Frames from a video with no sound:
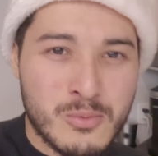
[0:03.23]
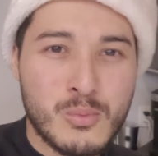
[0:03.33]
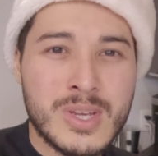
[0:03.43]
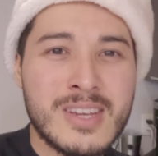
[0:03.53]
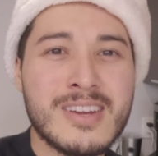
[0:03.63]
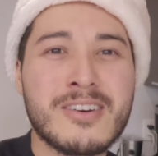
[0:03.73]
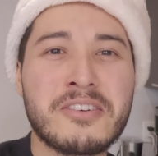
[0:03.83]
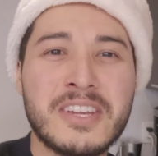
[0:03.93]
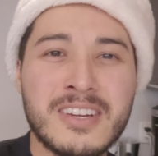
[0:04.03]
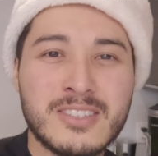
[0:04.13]
We
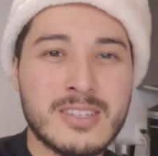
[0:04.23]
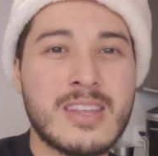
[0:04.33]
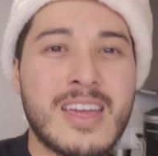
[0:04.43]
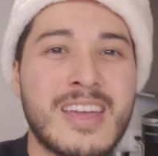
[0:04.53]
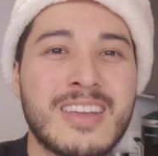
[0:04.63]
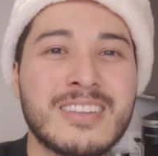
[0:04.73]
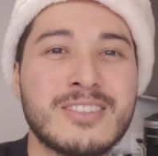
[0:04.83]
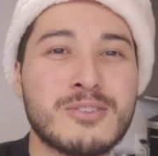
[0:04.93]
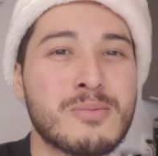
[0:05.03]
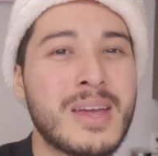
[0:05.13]
are here today
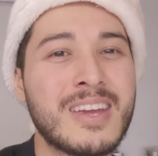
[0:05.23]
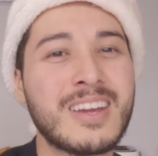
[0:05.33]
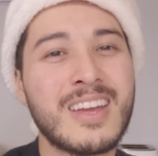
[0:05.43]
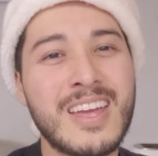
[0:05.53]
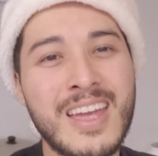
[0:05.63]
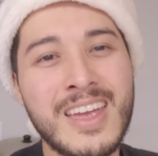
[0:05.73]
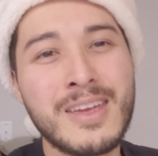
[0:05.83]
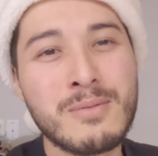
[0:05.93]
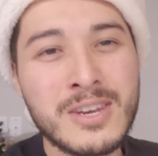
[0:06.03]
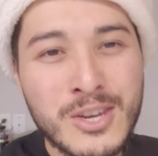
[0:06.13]
to make
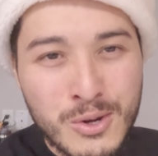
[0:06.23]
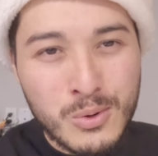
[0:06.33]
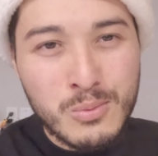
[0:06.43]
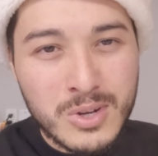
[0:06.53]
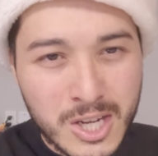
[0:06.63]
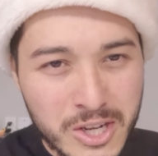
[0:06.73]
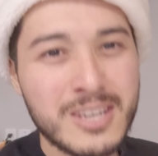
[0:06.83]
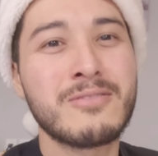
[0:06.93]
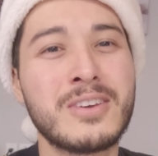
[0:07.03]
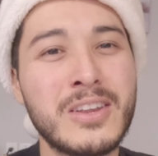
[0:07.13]
a new
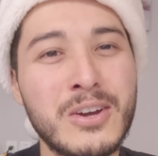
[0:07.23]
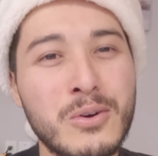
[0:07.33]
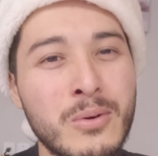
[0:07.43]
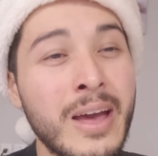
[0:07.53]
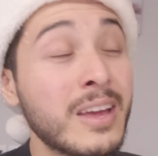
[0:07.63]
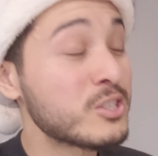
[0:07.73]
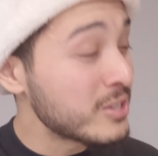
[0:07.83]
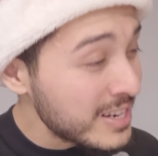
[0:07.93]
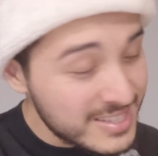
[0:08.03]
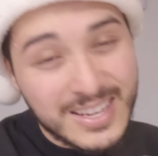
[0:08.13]
cooking video, and
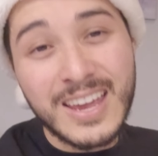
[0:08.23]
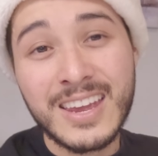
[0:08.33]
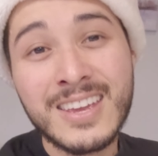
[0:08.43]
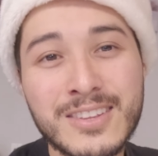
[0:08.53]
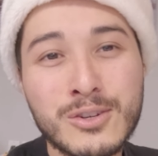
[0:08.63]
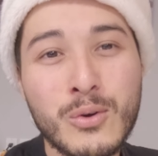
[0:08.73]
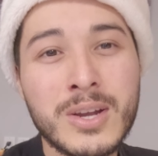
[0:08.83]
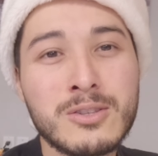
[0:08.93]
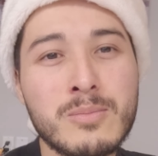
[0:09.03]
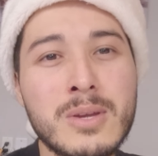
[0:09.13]
should I say, it's
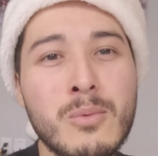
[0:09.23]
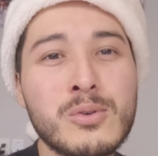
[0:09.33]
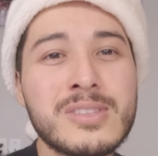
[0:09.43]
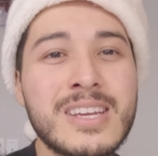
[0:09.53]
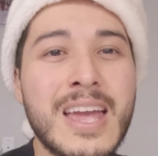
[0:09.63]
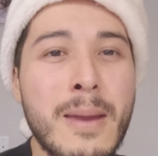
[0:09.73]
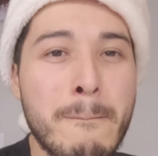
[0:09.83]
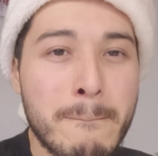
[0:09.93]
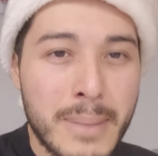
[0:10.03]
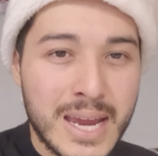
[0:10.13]
going to be mostly a
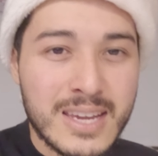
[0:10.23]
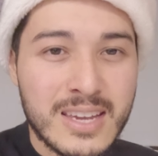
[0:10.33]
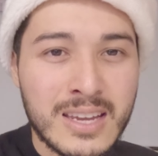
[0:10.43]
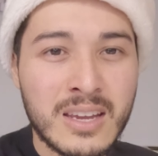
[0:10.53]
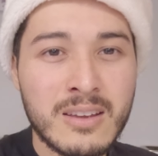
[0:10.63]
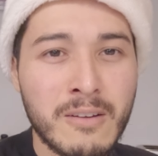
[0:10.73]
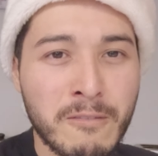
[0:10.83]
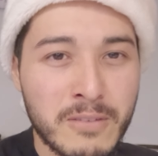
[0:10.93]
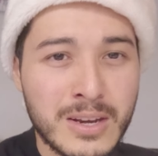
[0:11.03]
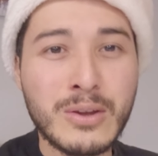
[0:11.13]
baking
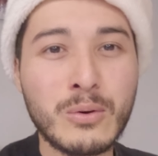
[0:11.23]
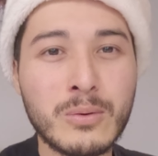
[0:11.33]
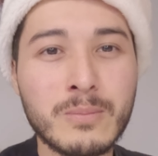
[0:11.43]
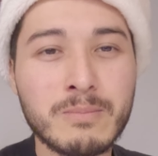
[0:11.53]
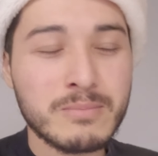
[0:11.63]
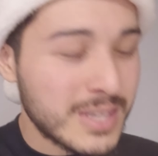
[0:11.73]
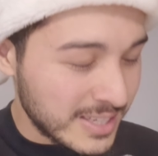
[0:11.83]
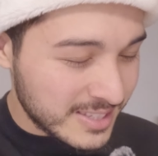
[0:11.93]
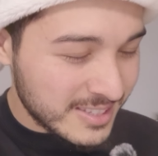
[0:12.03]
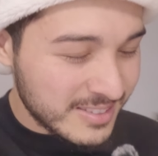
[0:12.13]
video.
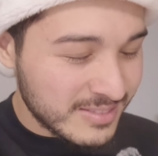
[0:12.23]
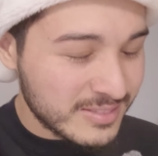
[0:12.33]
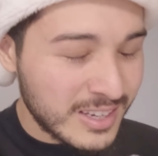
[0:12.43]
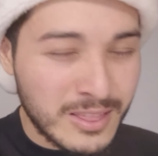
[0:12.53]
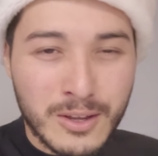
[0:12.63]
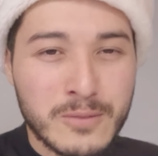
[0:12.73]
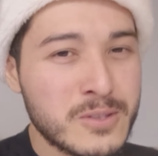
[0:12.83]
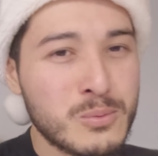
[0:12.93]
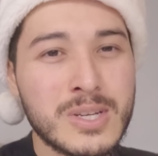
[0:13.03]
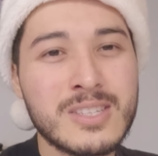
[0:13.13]
Yes, I love
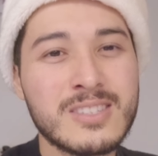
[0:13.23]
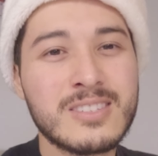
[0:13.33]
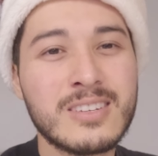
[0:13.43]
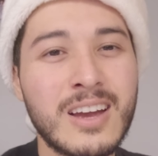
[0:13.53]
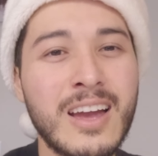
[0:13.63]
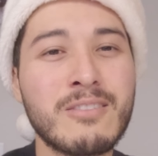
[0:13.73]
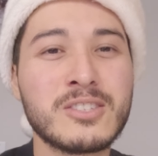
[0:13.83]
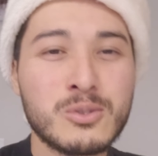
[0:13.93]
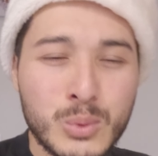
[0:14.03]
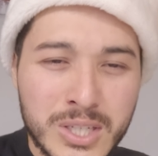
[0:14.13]
sweets. I have a
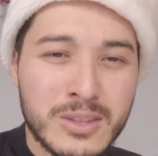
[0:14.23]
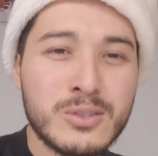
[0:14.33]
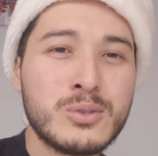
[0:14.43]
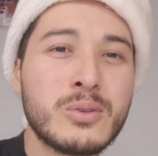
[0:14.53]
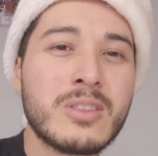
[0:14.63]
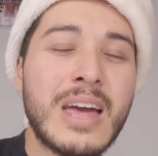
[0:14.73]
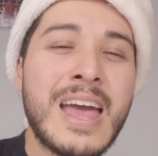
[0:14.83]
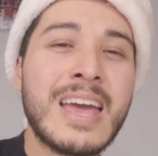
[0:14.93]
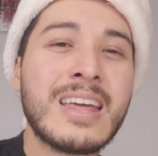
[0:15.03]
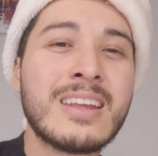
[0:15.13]
sweet tooth,
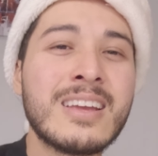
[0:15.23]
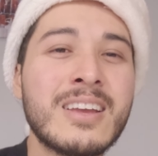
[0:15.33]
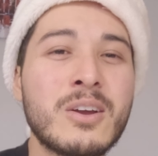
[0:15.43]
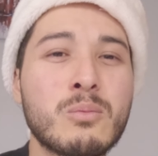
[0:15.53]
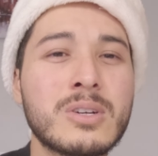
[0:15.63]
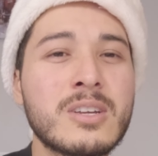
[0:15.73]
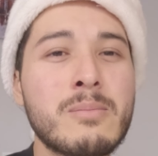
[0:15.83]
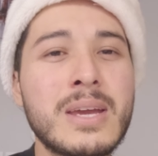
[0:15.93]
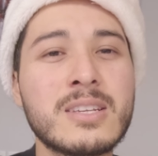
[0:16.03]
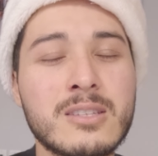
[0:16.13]
and we're gonna
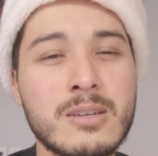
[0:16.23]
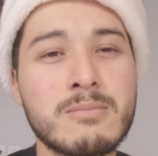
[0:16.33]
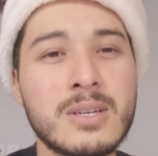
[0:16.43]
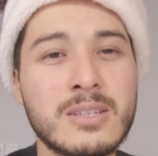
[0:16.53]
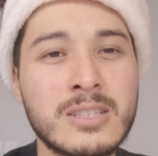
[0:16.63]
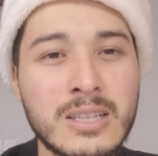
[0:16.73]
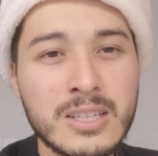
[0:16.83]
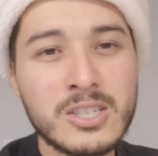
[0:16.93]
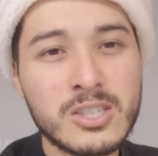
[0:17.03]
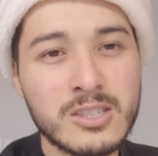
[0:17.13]
make some
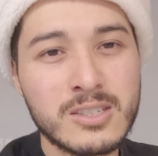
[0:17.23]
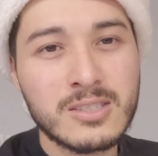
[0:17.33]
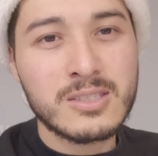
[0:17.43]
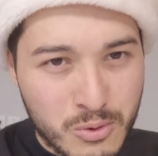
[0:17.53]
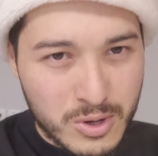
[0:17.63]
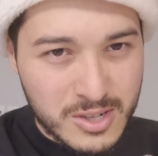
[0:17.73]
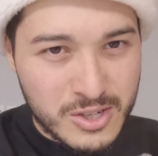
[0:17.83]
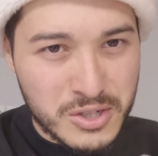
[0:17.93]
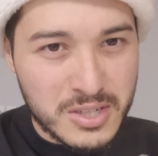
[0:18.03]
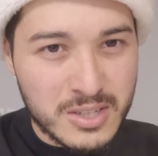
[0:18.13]
delicious,
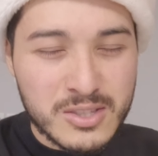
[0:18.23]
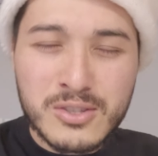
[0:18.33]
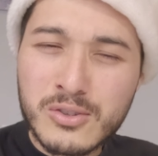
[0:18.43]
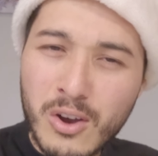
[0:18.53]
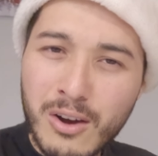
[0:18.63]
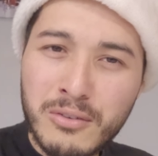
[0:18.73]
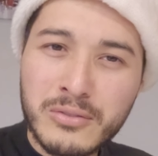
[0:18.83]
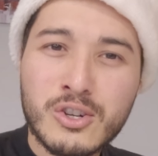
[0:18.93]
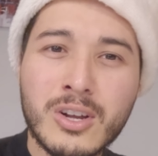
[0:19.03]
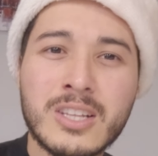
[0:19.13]
crunchy,
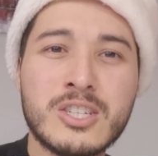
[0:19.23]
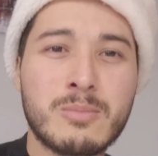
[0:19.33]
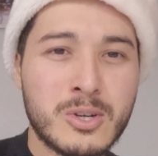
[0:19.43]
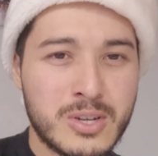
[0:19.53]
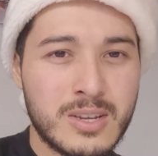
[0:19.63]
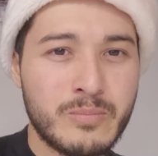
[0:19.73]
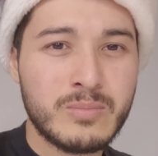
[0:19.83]
soft chocolate chip cookie.